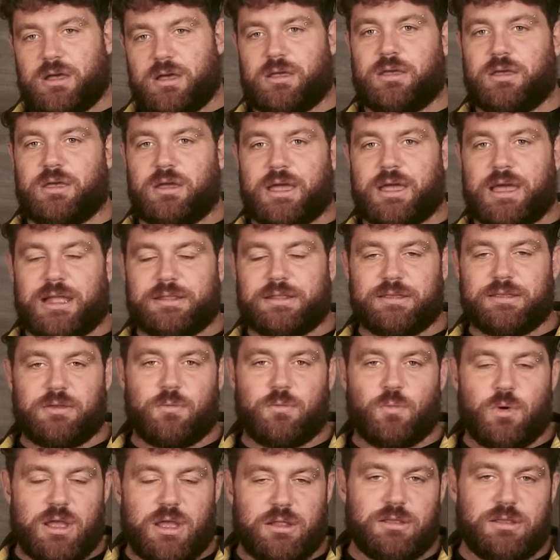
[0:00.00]
uh, cutting
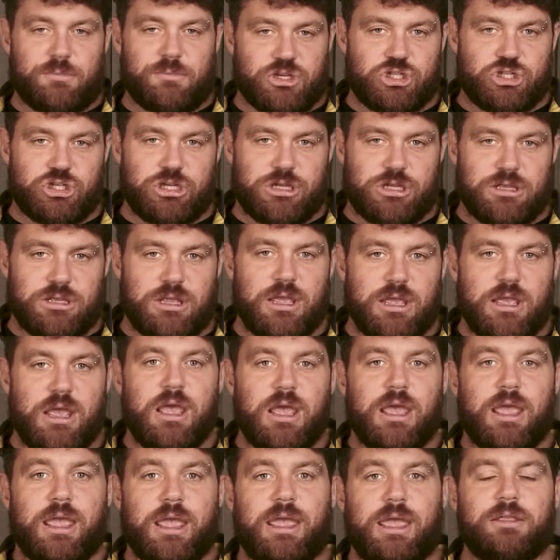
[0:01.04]
welding machine
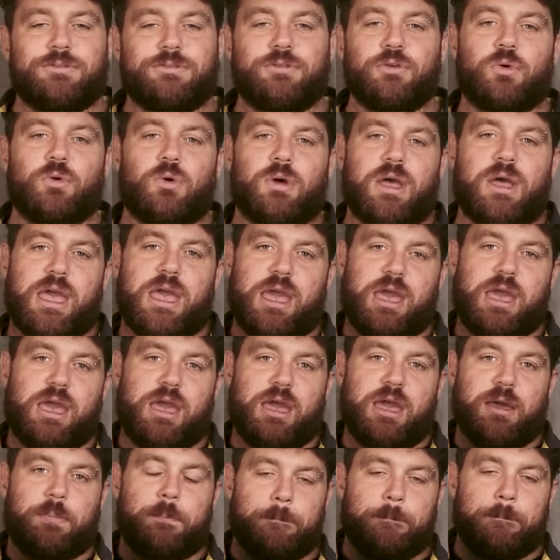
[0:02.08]
into
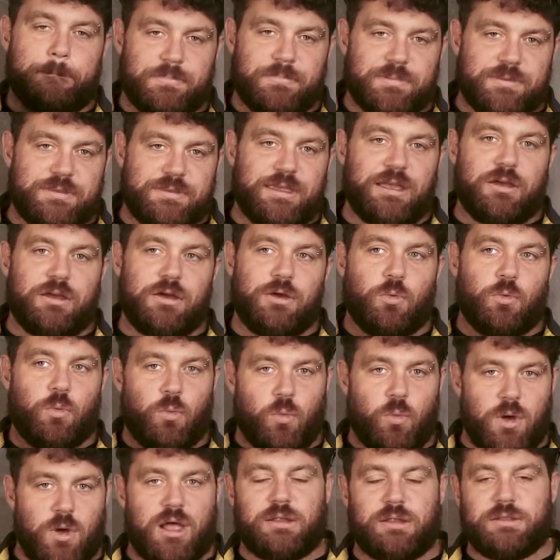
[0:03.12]
a TIG
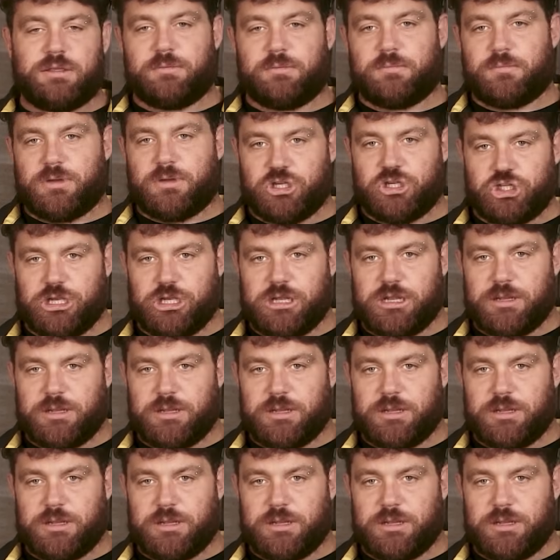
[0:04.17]
welding machine